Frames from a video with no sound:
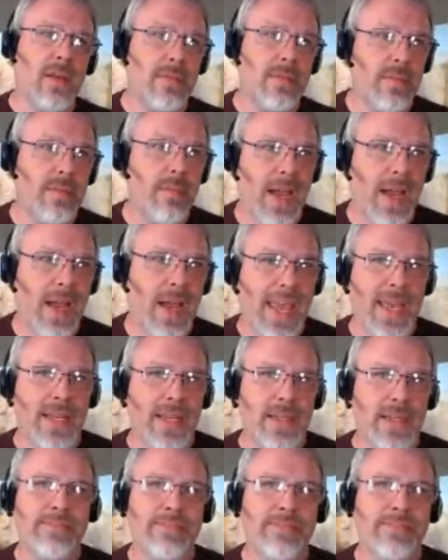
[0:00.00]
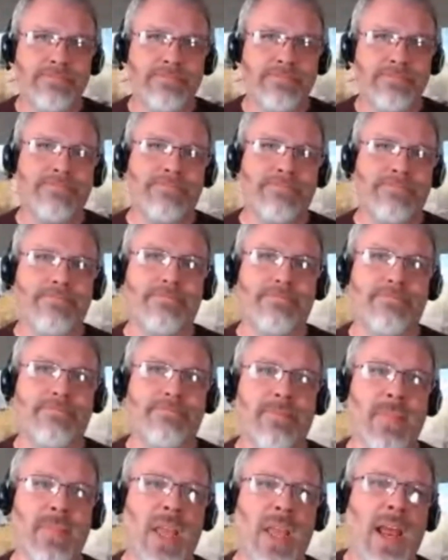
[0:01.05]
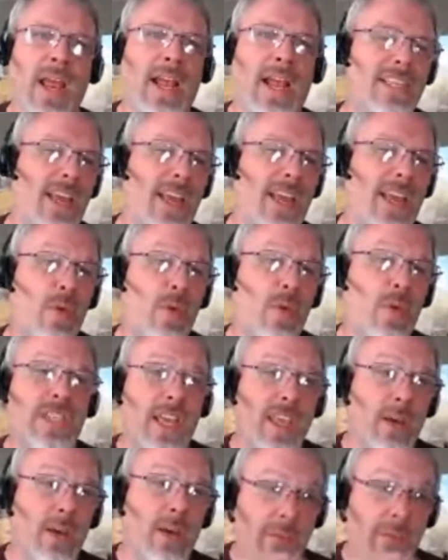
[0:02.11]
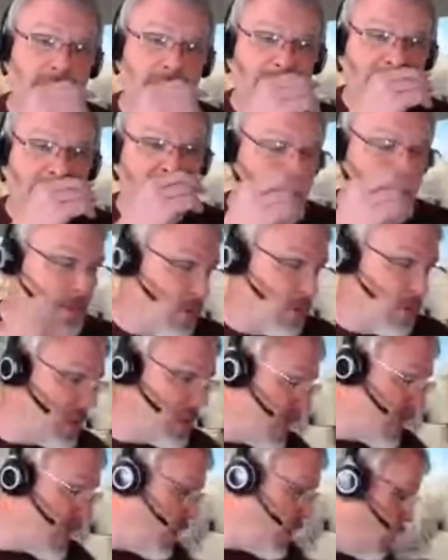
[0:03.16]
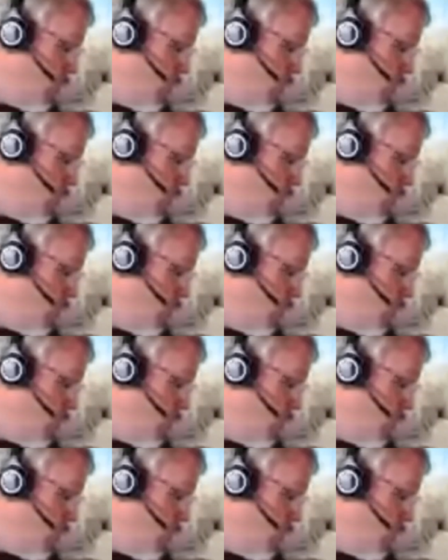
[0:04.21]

by hand. And I'll tell you, we'll tell you. I will tell you one